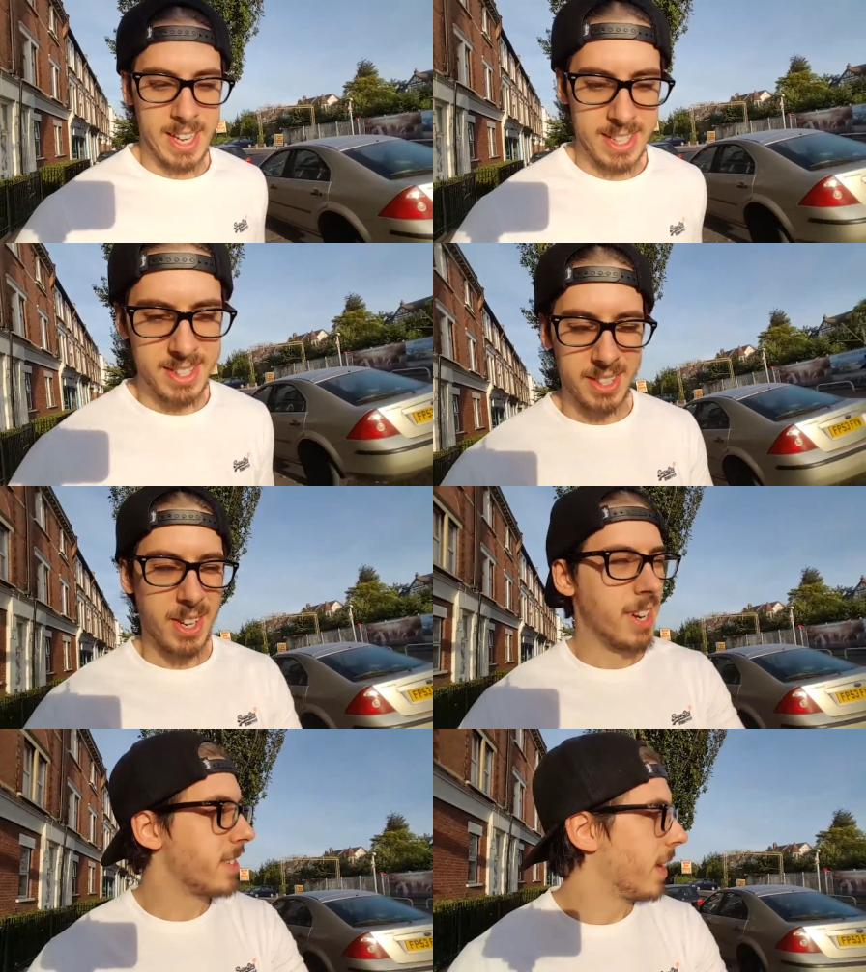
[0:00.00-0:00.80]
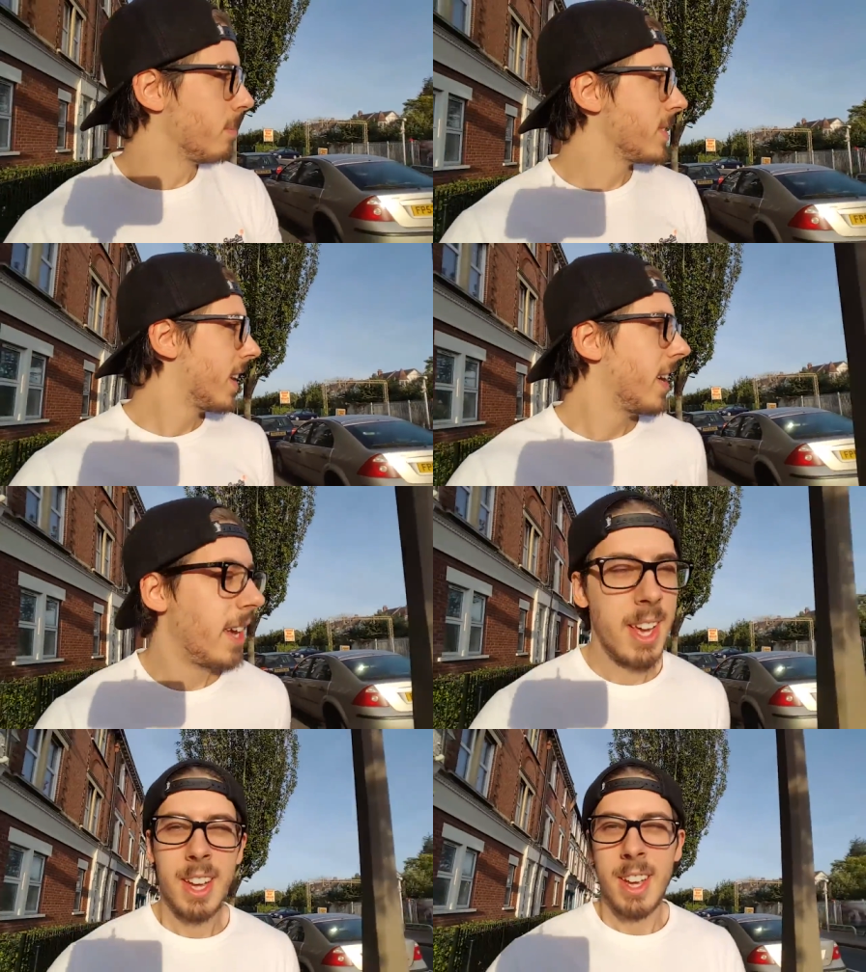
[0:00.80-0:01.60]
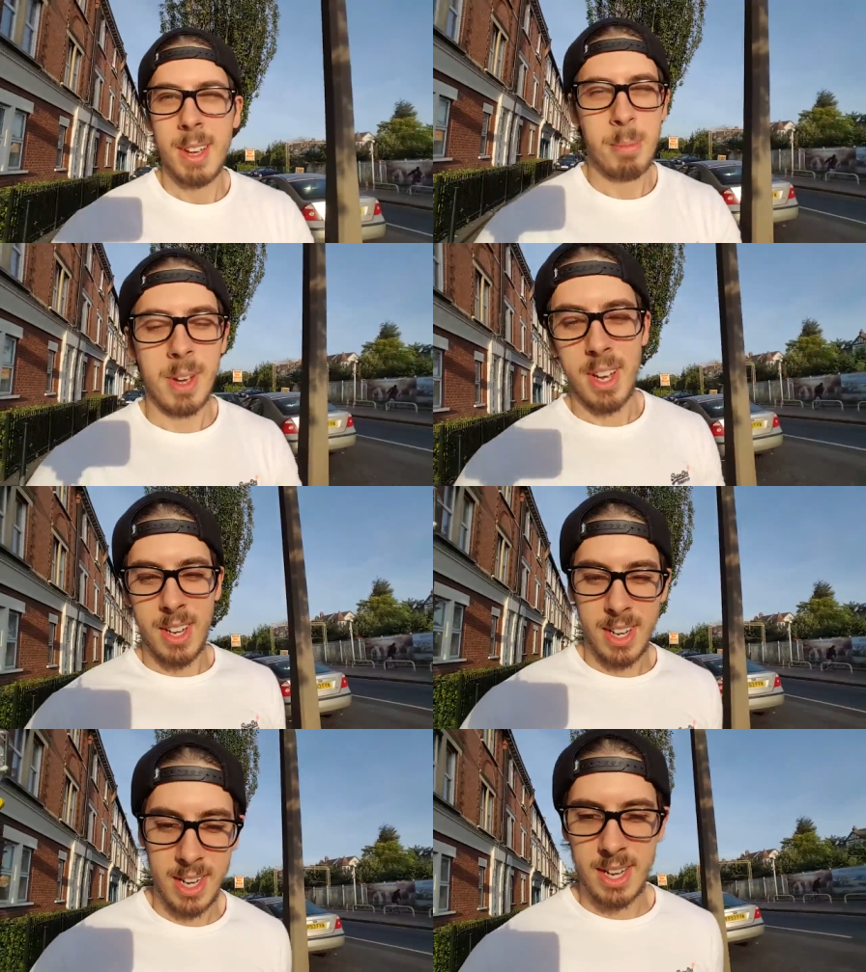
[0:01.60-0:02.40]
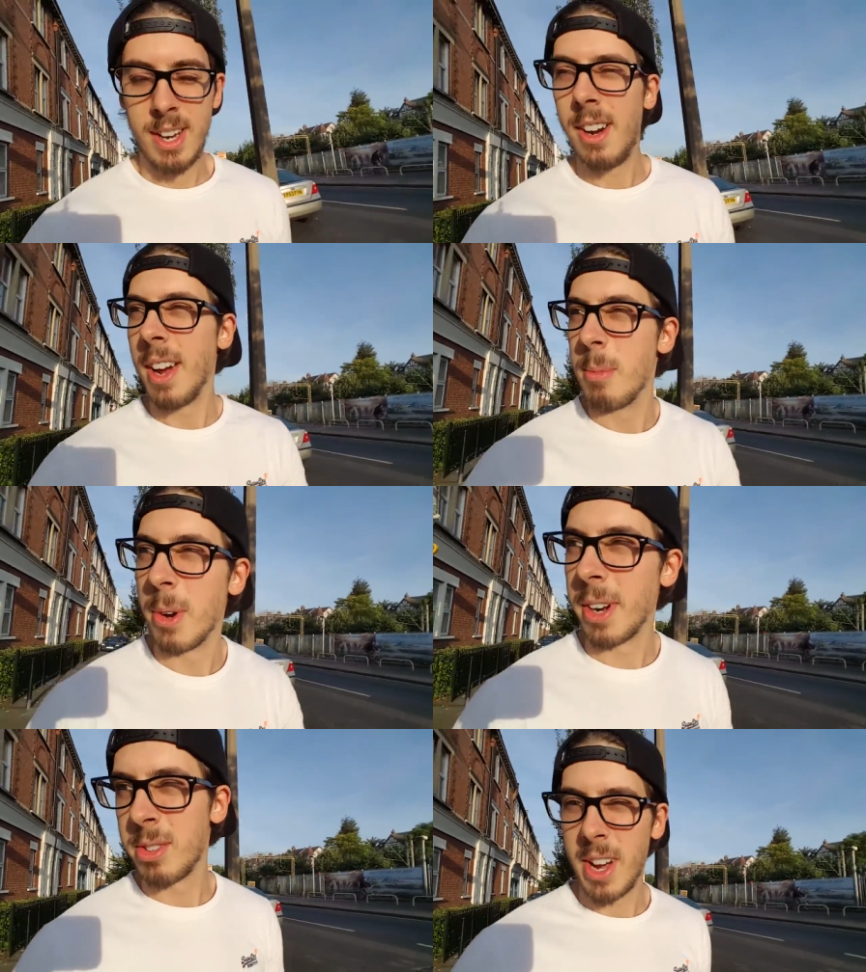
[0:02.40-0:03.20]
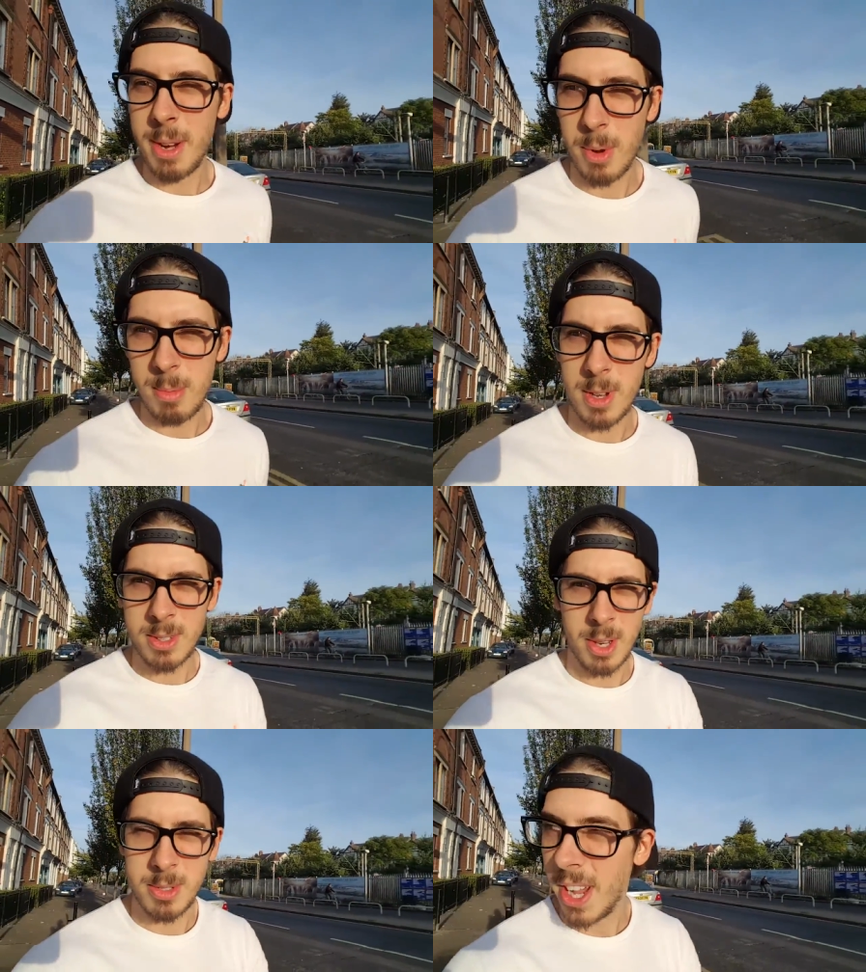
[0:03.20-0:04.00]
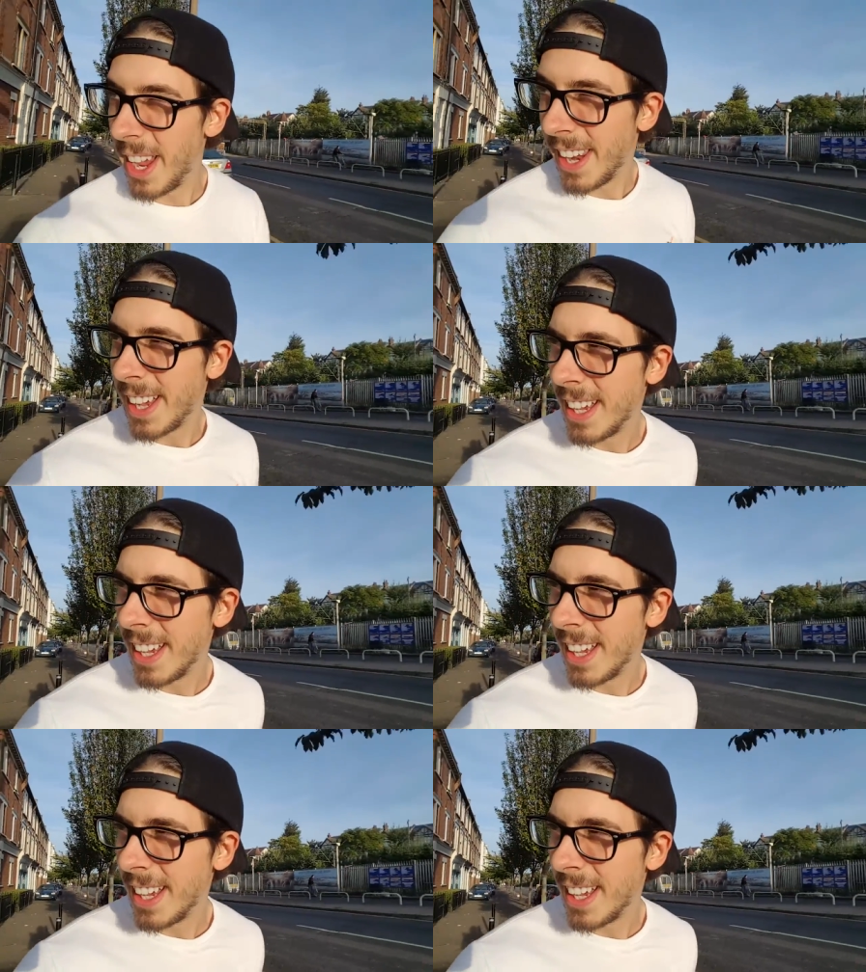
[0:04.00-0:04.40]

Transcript: It's exciting times, but I'll get more excited when I'm not so tired.